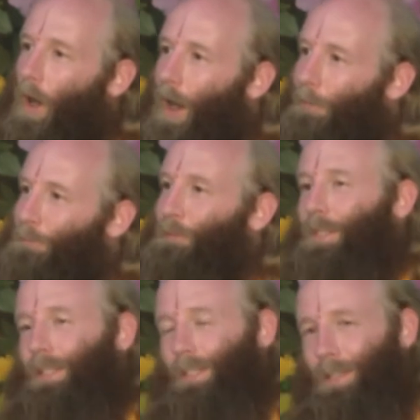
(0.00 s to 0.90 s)
off
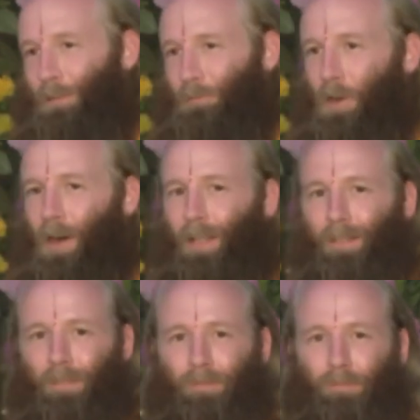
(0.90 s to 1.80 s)
thinking of God.
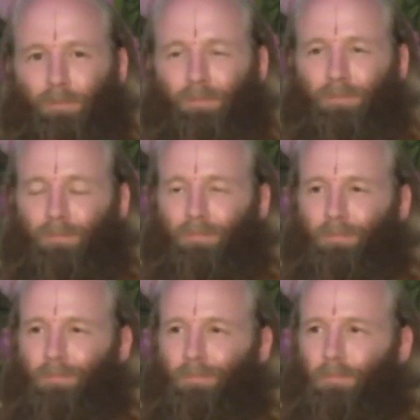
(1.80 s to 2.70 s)

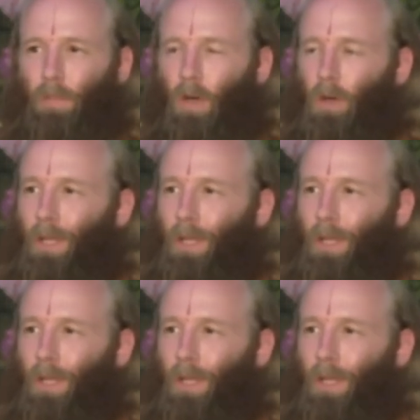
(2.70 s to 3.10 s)
Oh